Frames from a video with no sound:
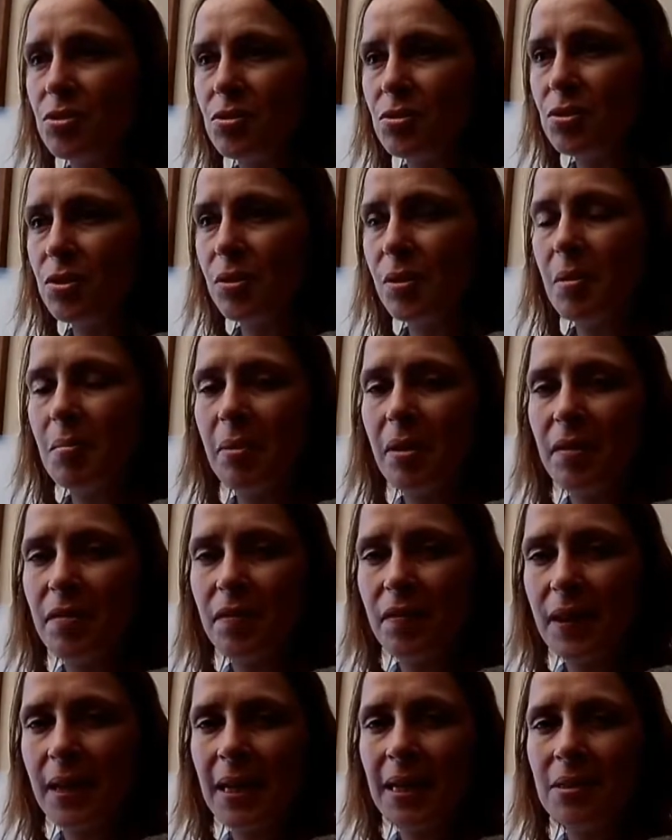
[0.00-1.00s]
do it by
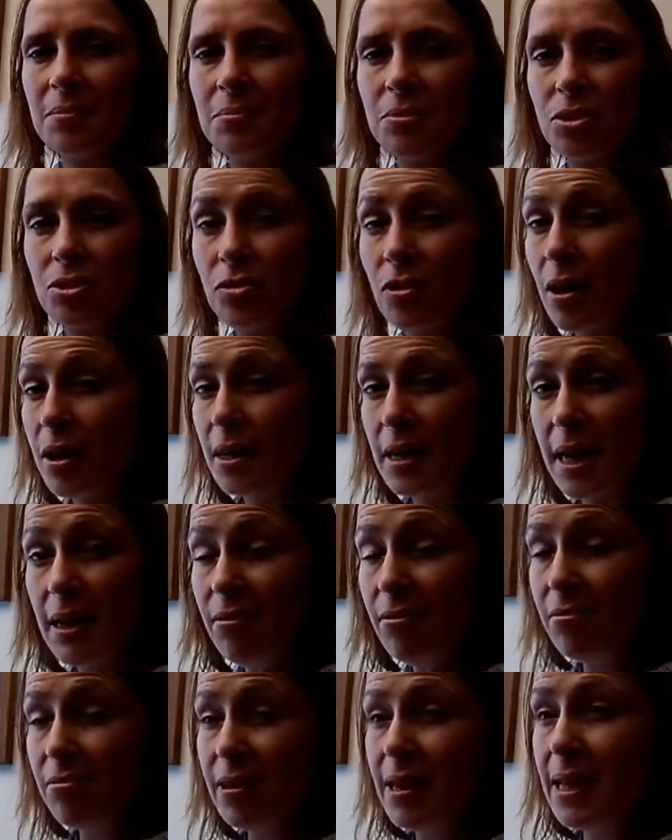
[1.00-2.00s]
feel and trial and
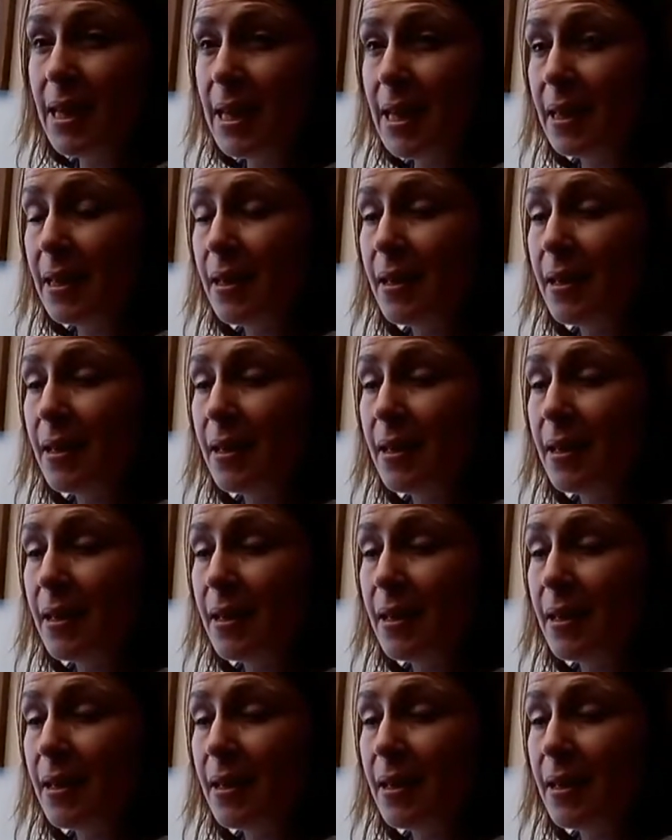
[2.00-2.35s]
error, really.